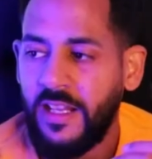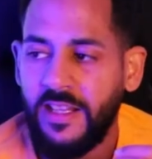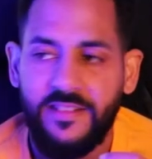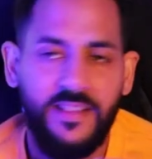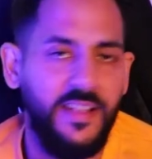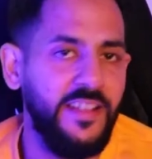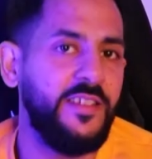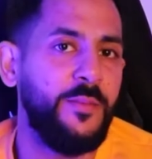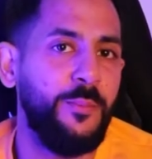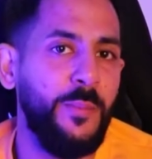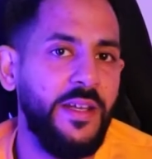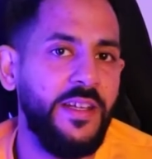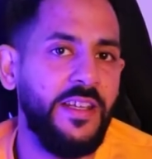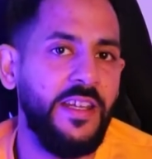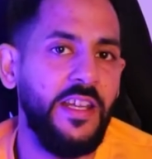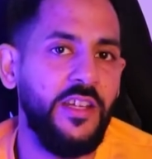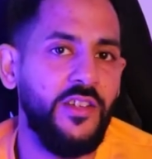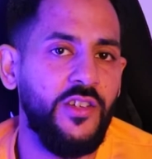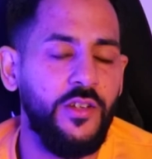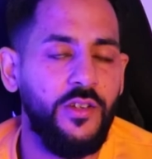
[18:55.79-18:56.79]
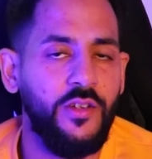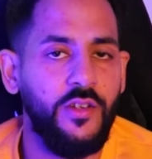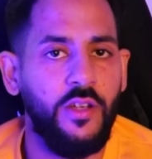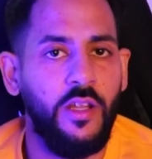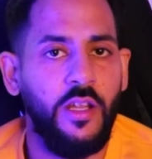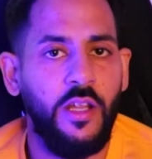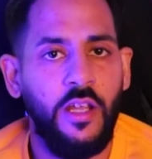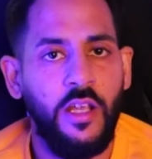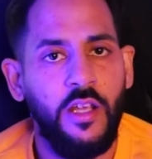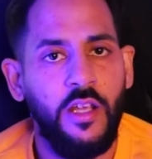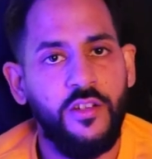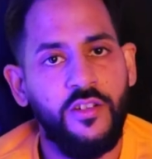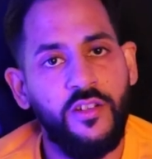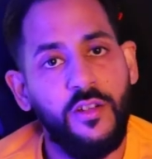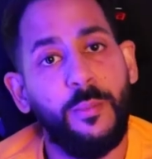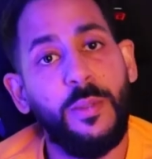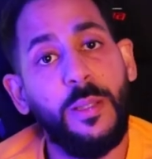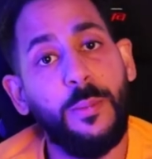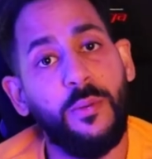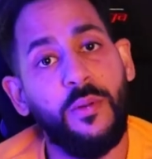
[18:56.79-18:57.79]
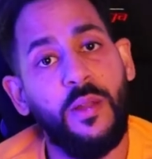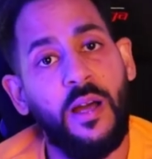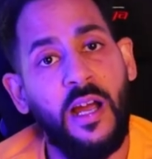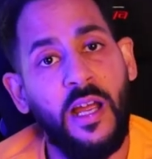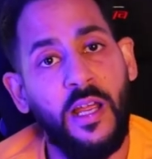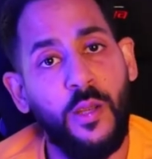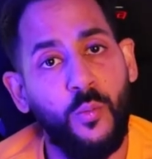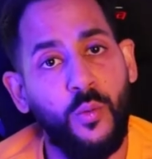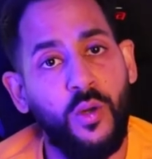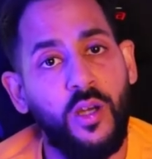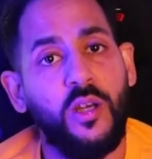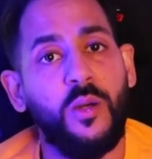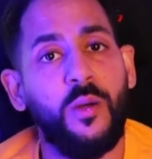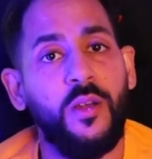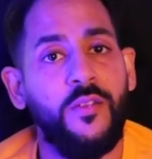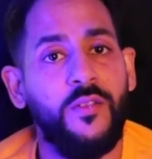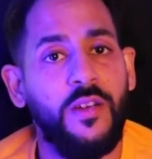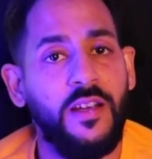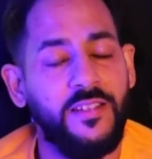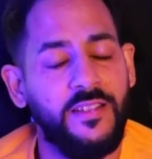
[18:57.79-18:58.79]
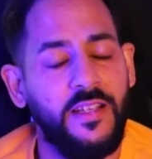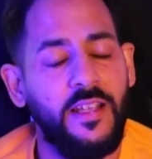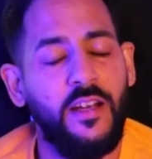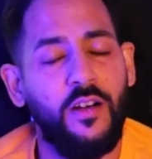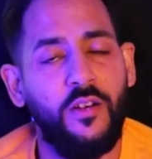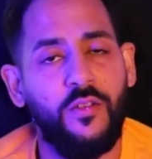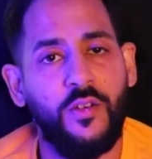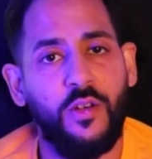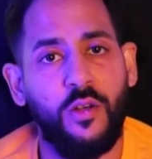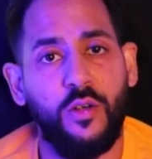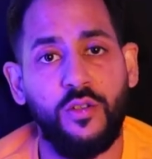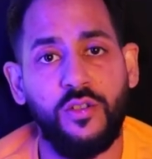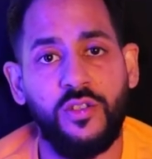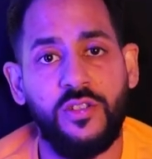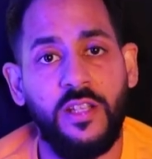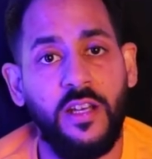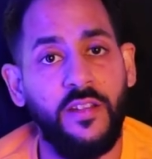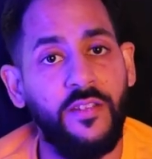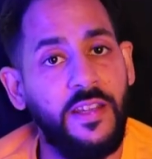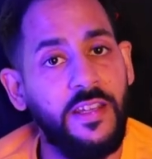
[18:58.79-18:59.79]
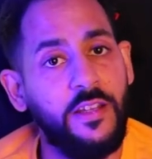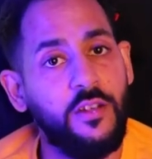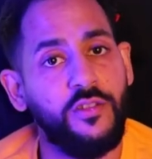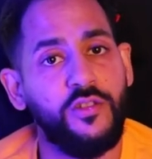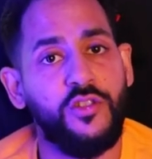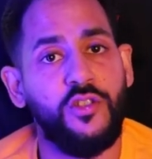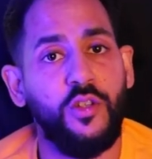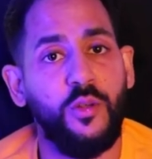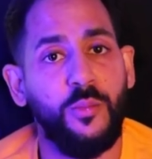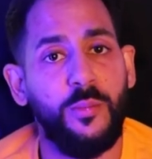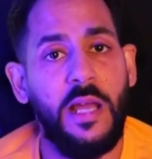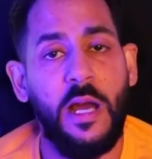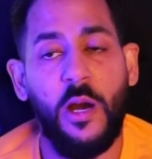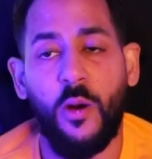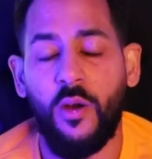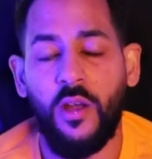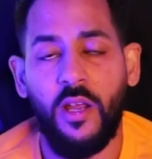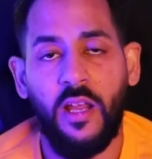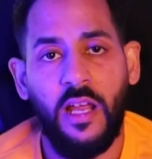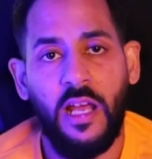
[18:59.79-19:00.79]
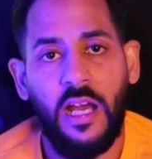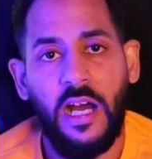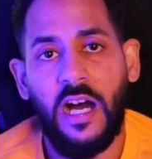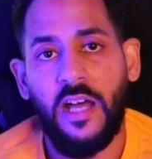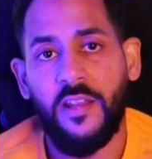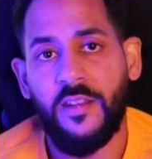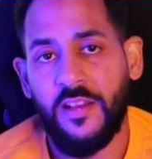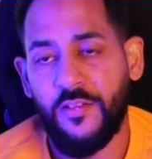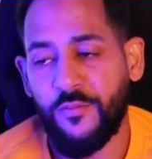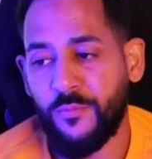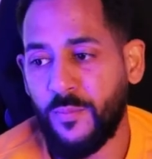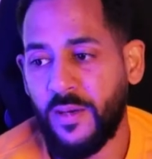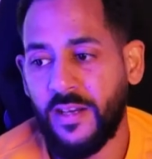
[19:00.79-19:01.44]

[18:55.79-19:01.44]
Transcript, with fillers: That is medication to the people that I work with as a health coach that they consume now and they've